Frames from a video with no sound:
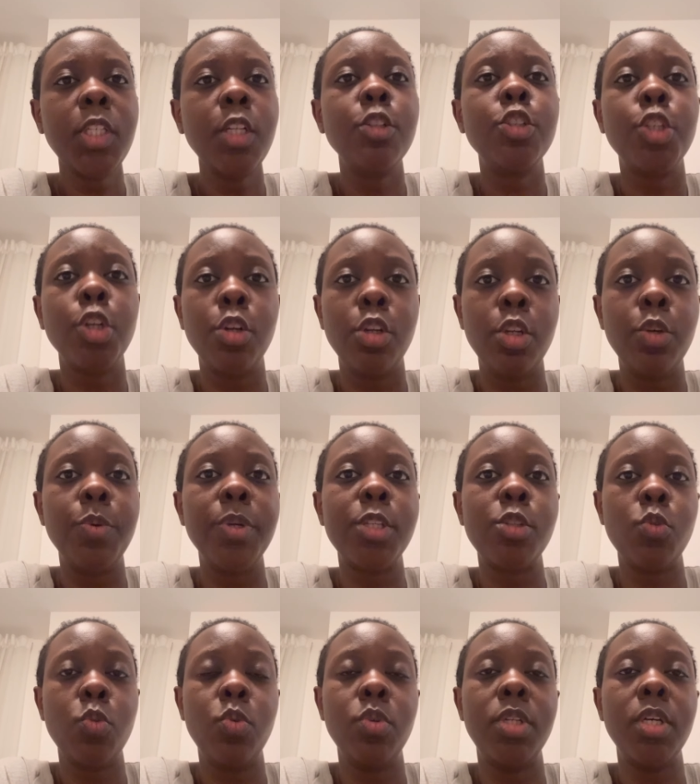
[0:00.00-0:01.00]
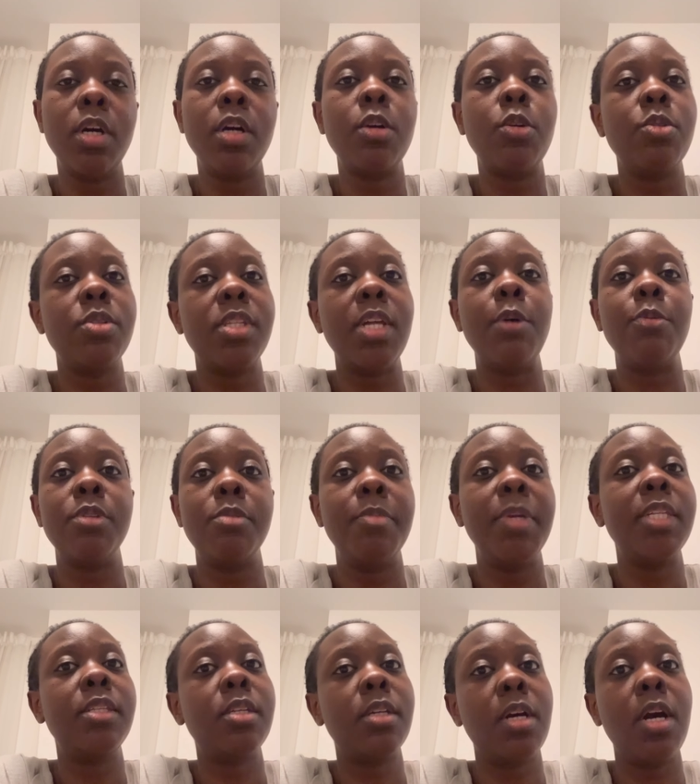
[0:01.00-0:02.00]
John Lewis order because that was
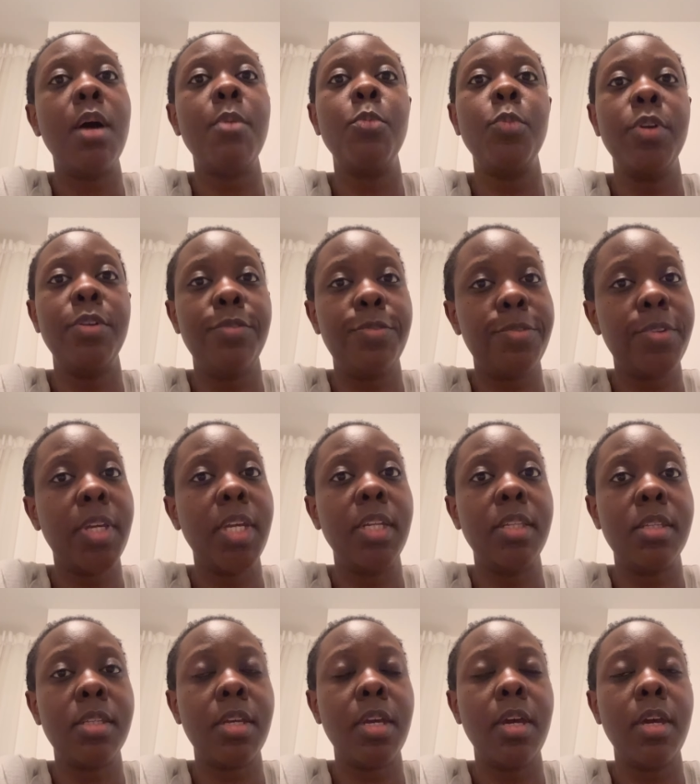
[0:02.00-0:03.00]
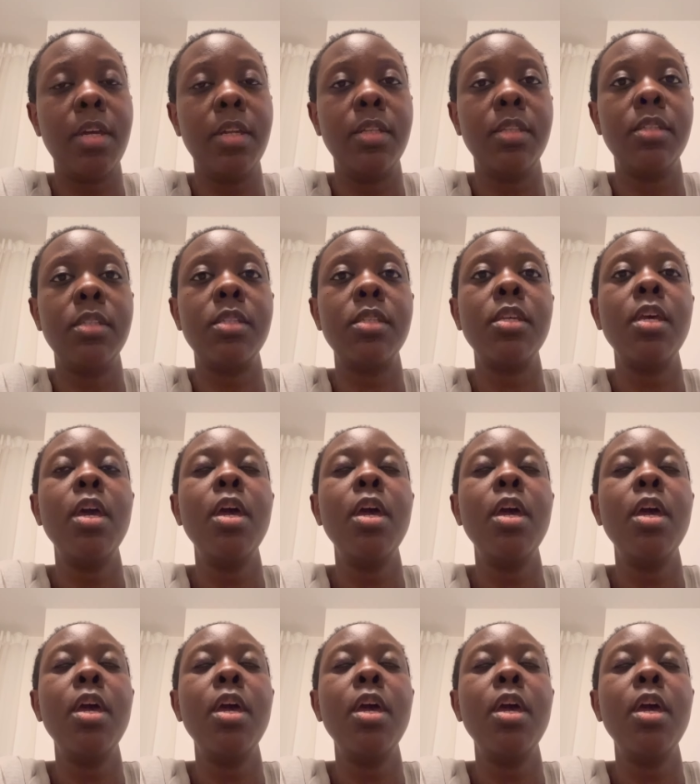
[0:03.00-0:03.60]
meant to come with kids curtains